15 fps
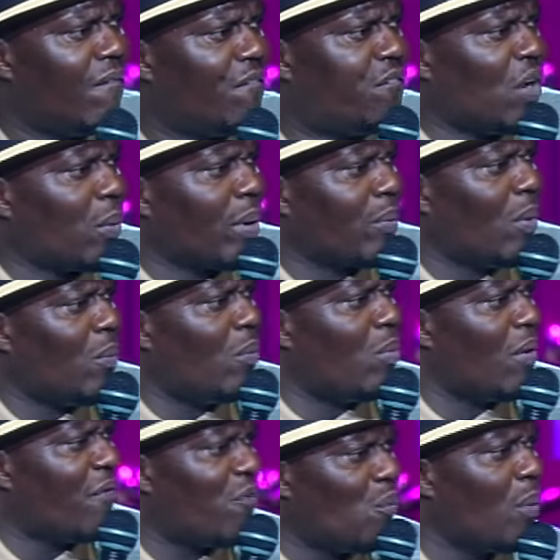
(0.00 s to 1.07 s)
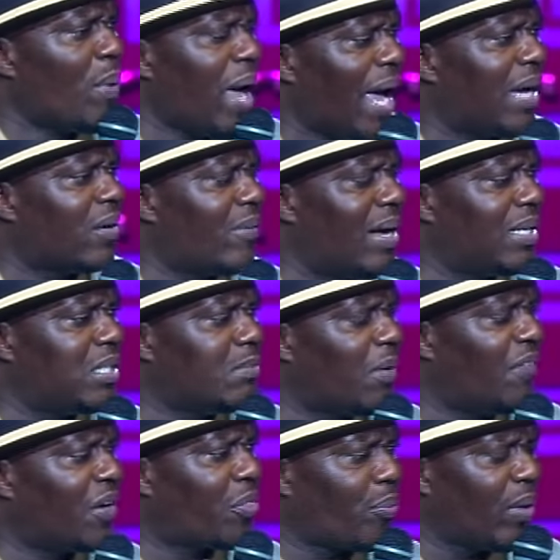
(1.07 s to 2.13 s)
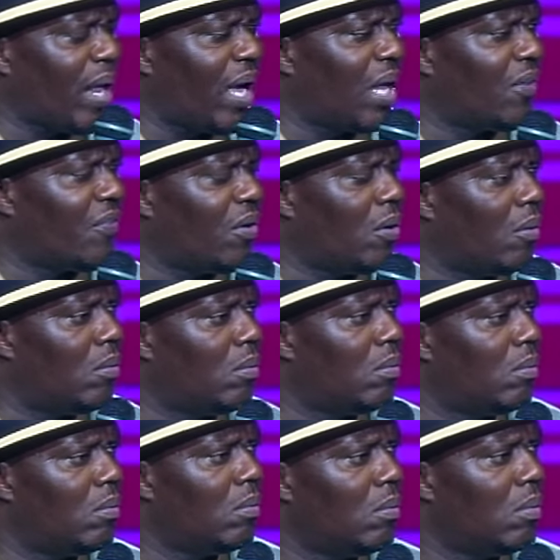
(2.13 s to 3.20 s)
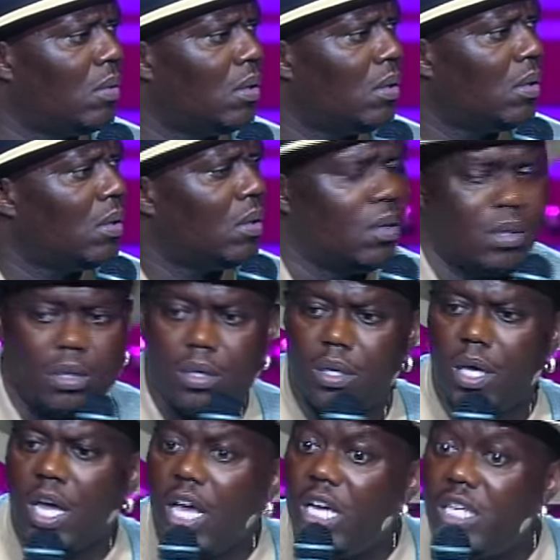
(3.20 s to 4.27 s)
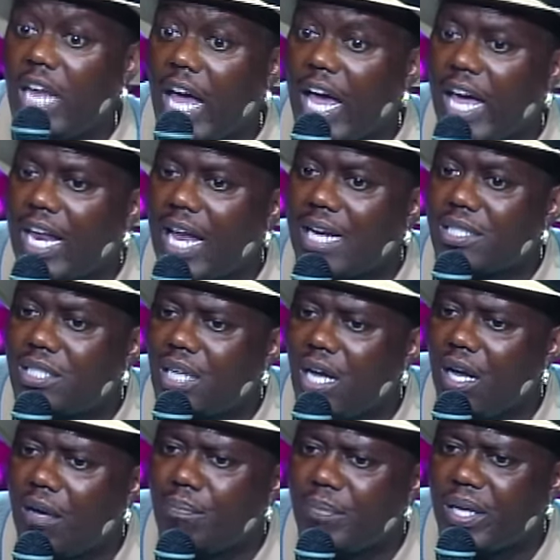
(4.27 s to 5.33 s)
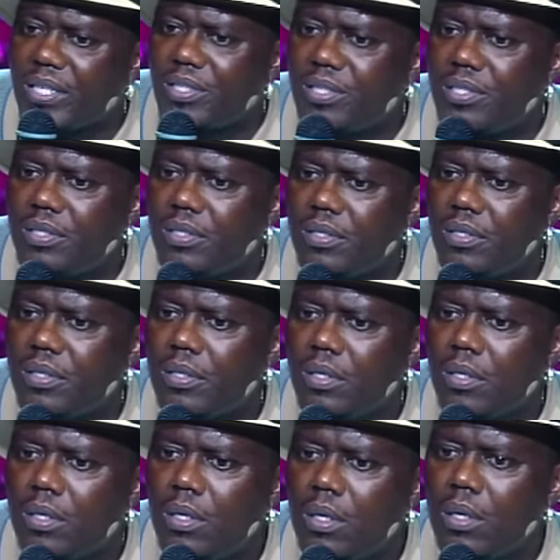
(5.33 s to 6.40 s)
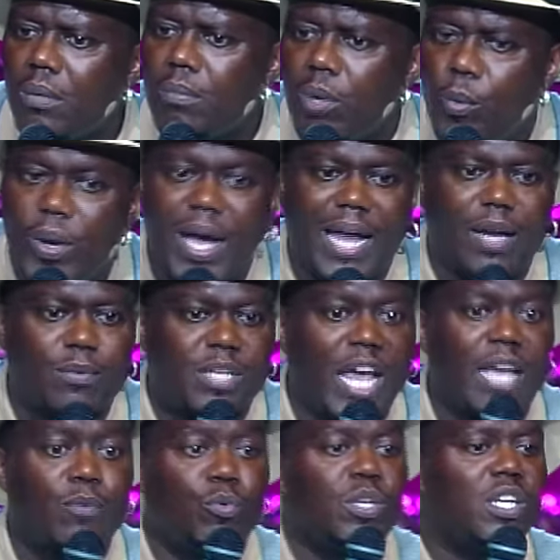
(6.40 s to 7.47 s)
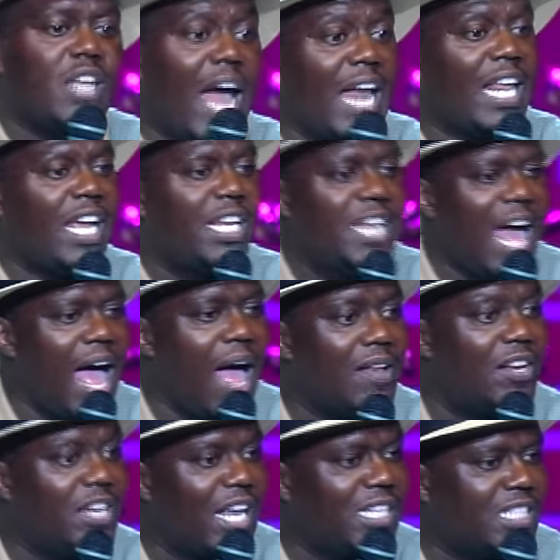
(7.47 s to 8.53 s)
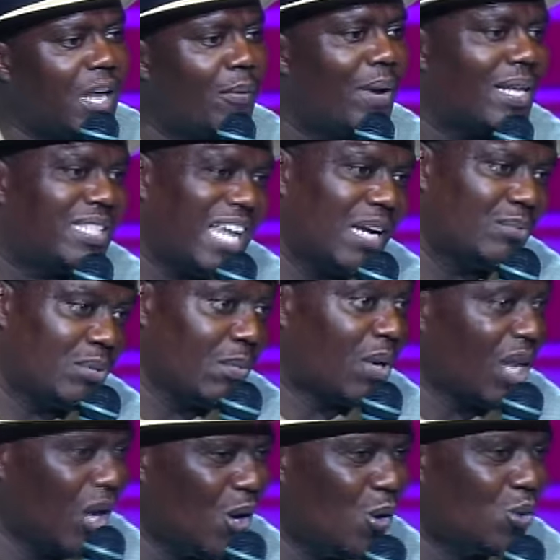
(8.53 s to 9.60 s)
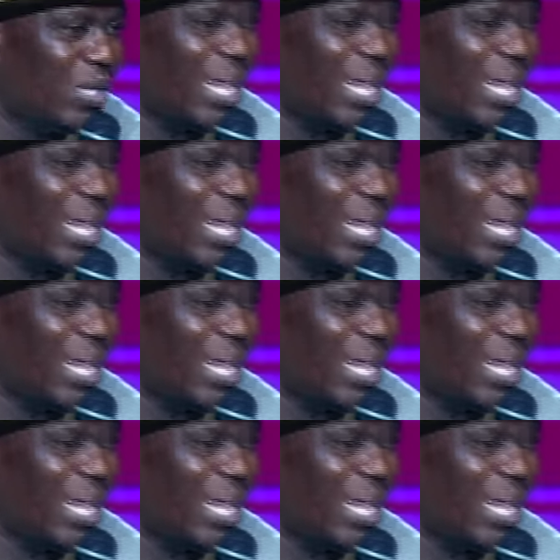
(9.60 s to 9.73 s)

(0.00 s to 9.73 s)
Fuck, we, what, we, what we hanging around this motherfucker three days for? And he dead like a son bitch. But we gotta take him when the night he died, the next day we gotta take him some clothes